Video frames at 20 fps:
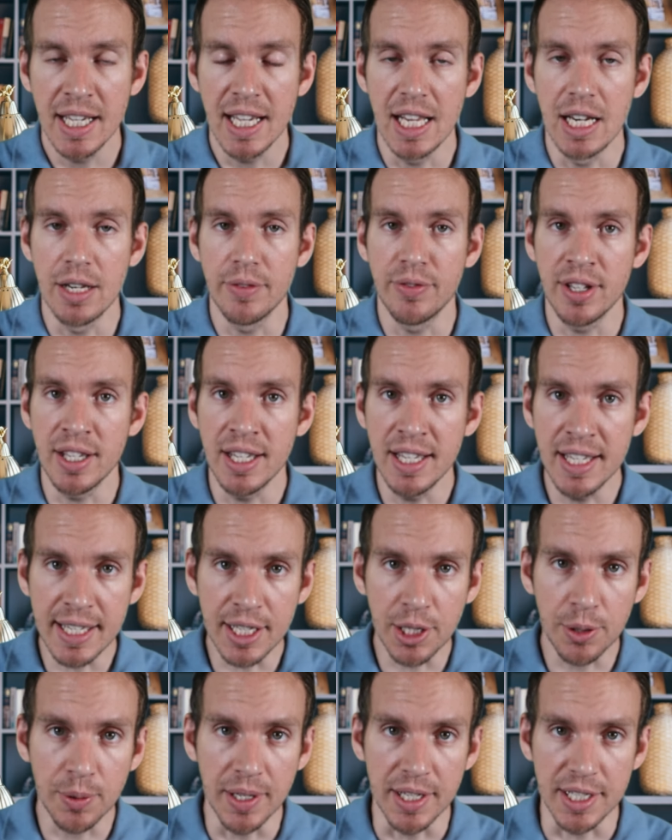And if it
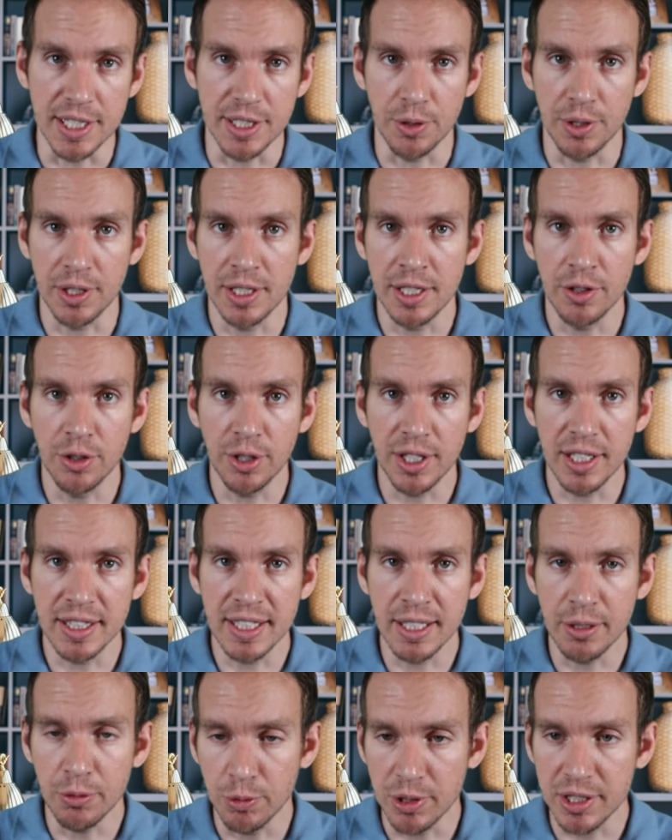increased, they're going to look
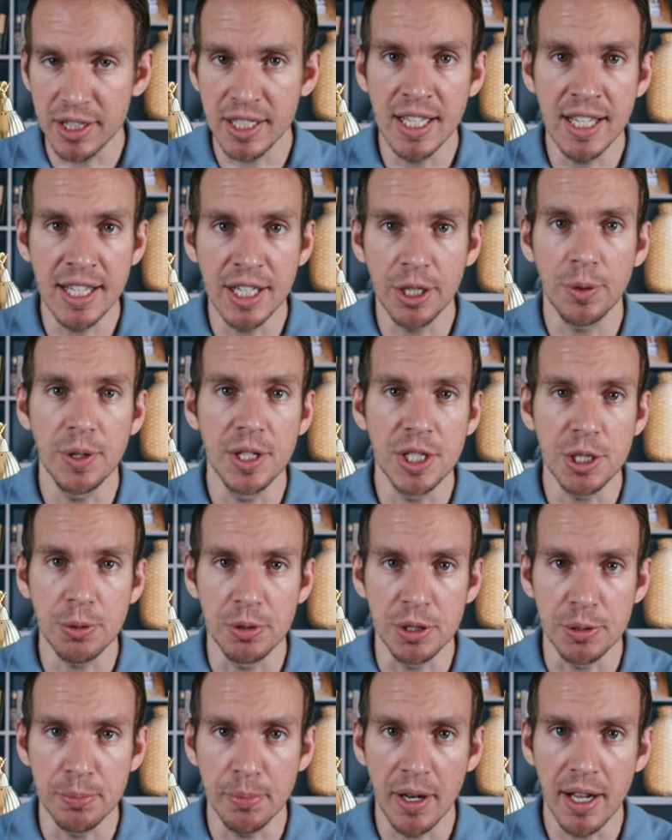at what the increase
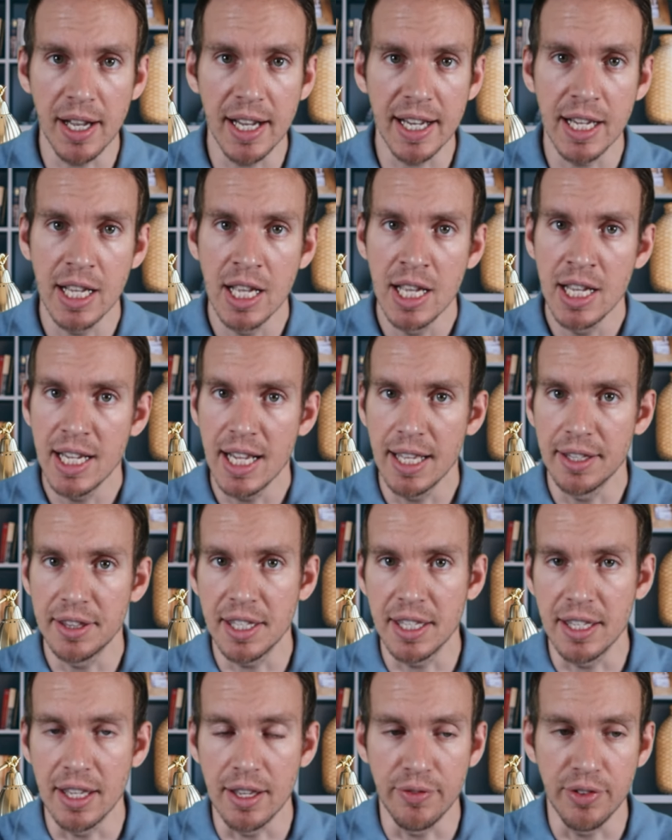was by.
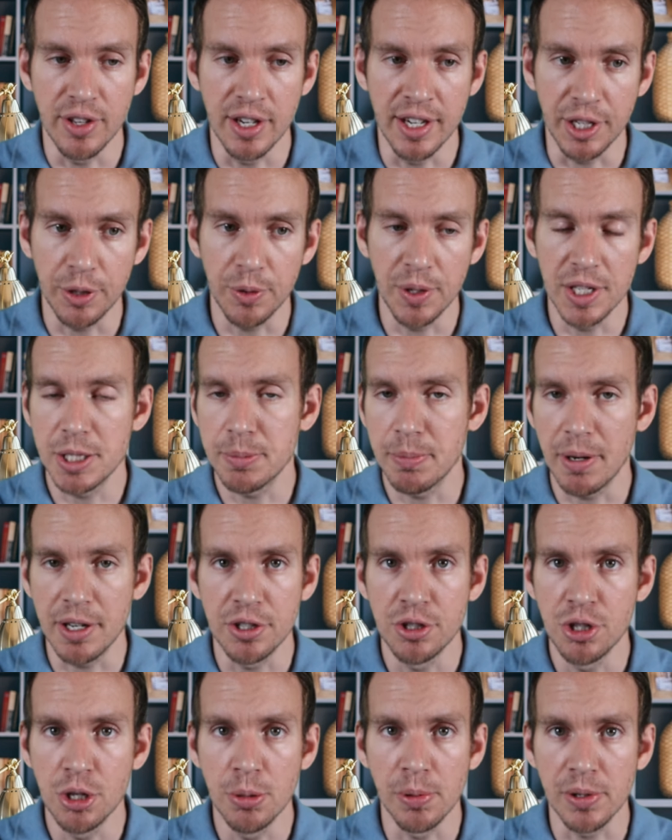If it increased by
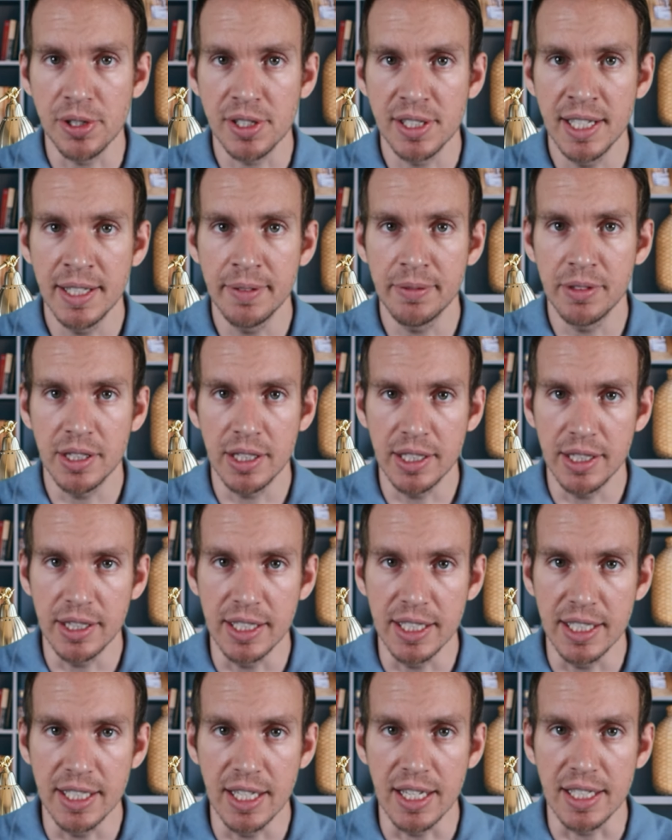2%,
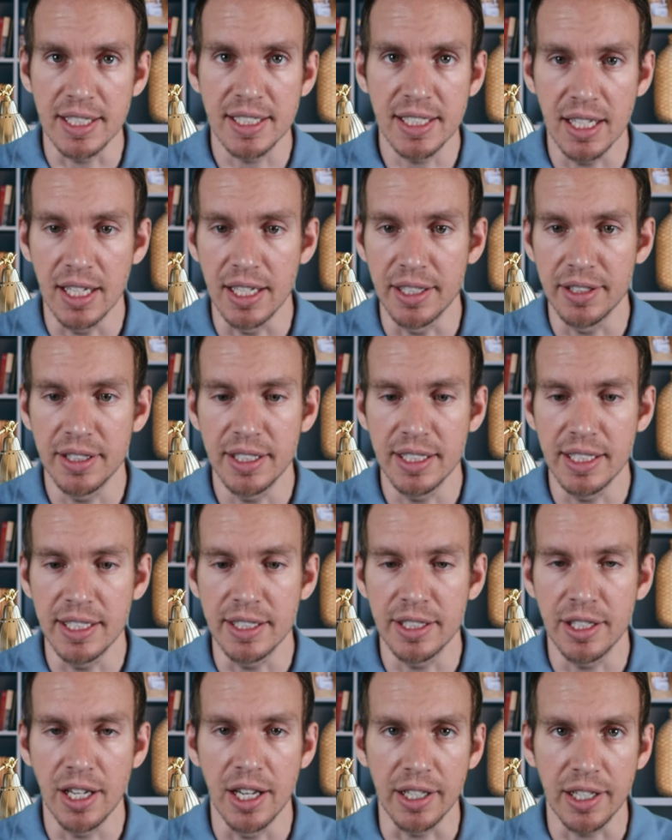
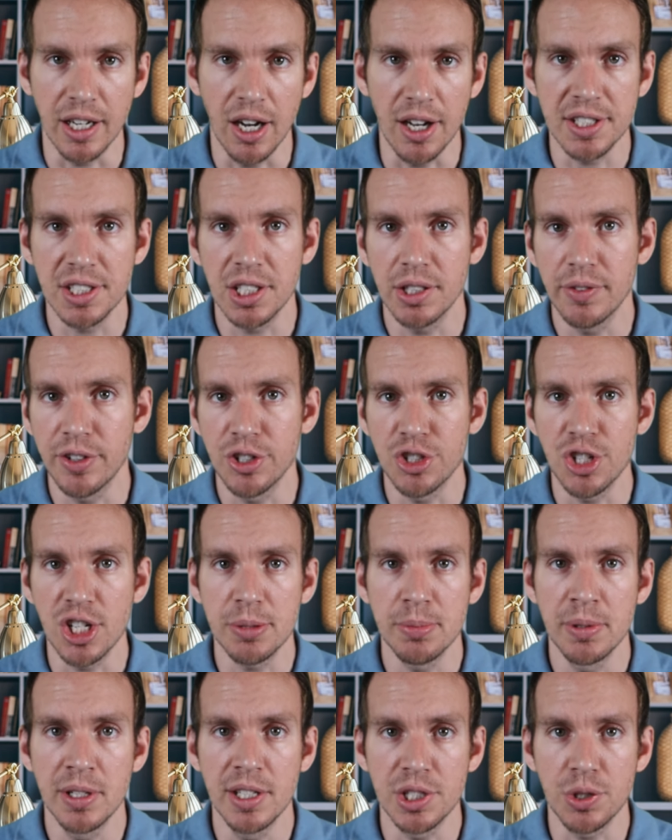the cost of living
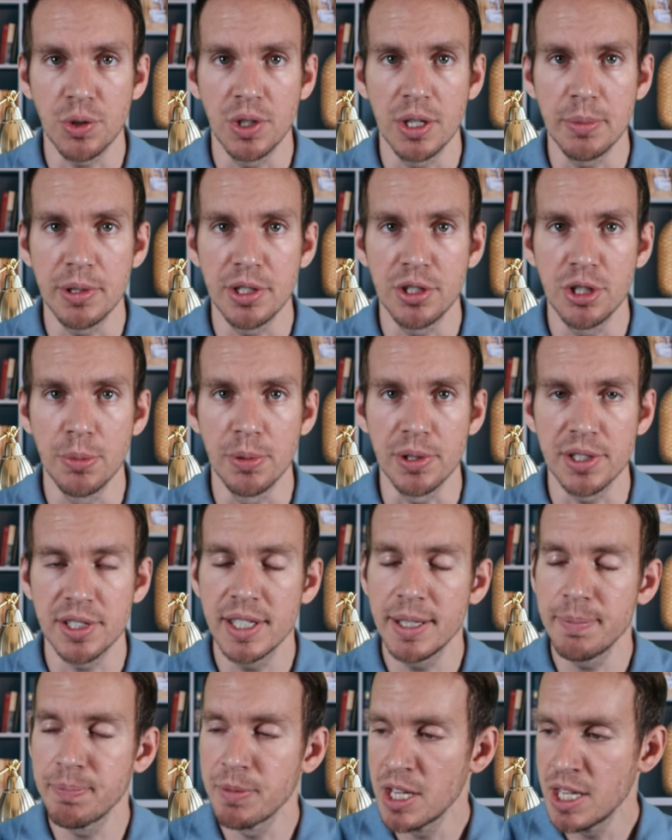adjustment is going to be
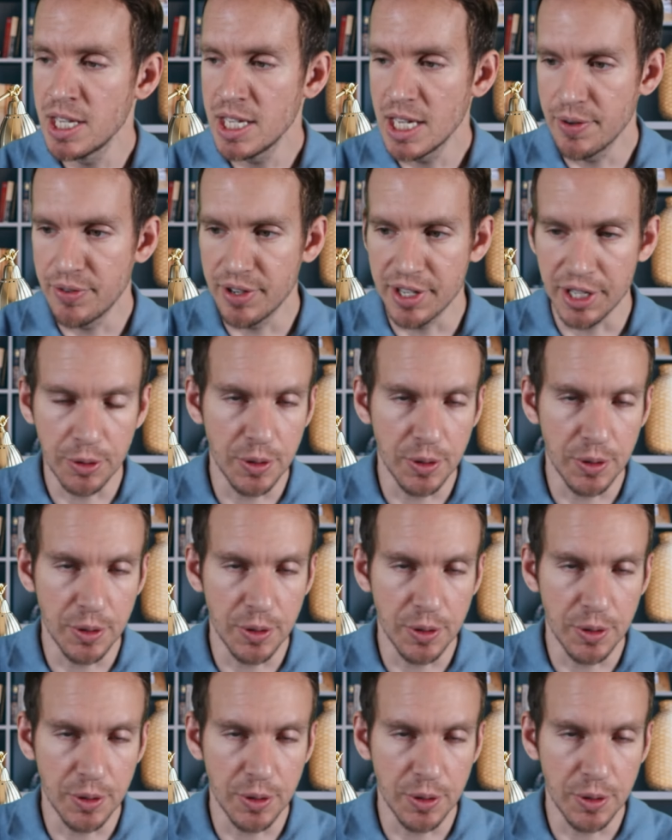2%. If it